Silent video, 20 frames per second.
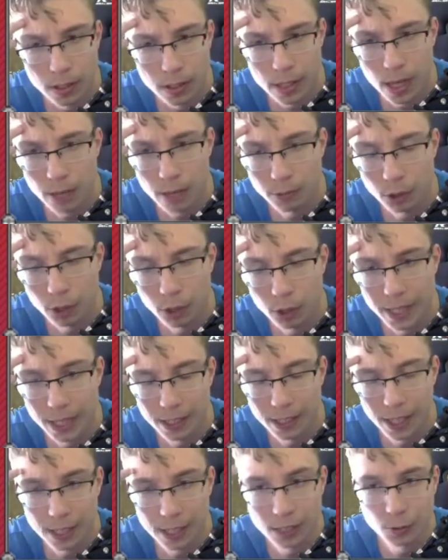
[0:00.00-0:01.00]
Yeah, I'm gonna be
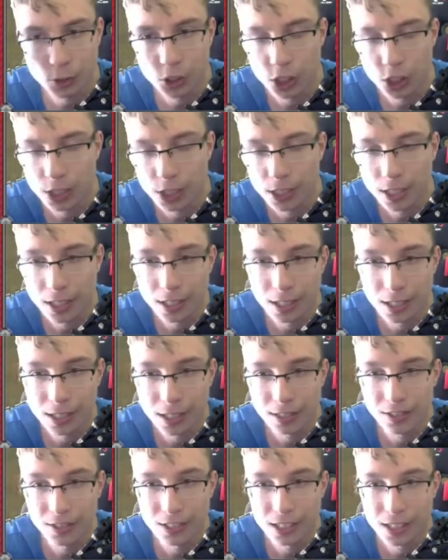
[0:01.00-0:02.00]
ally switching
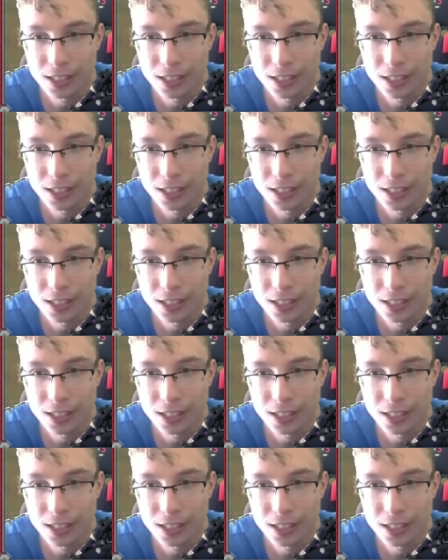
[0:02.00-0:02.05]
into